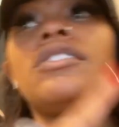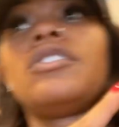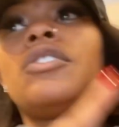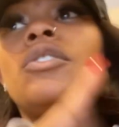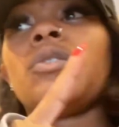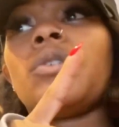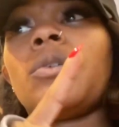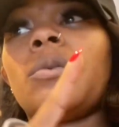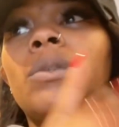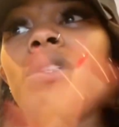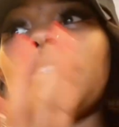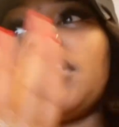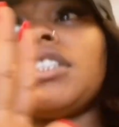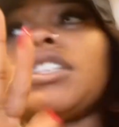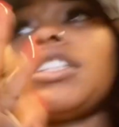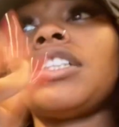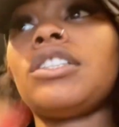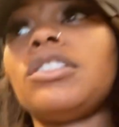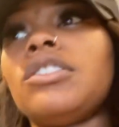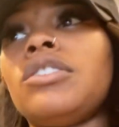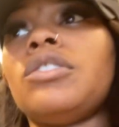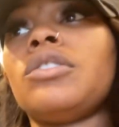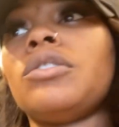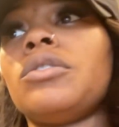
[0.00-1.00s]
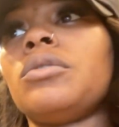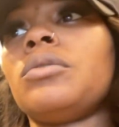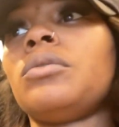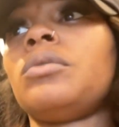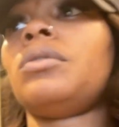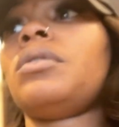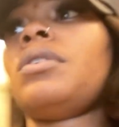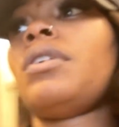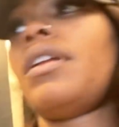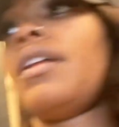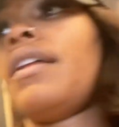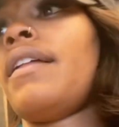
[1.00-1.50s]
doing what she do.
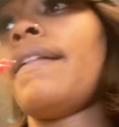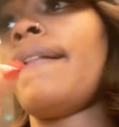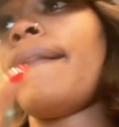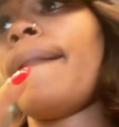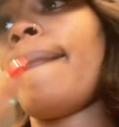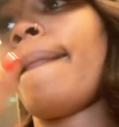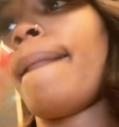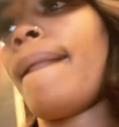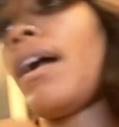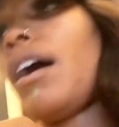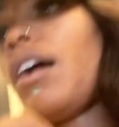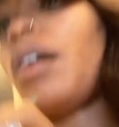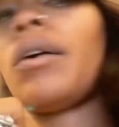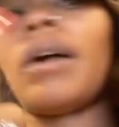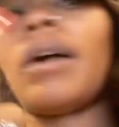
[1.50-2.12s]
Oh,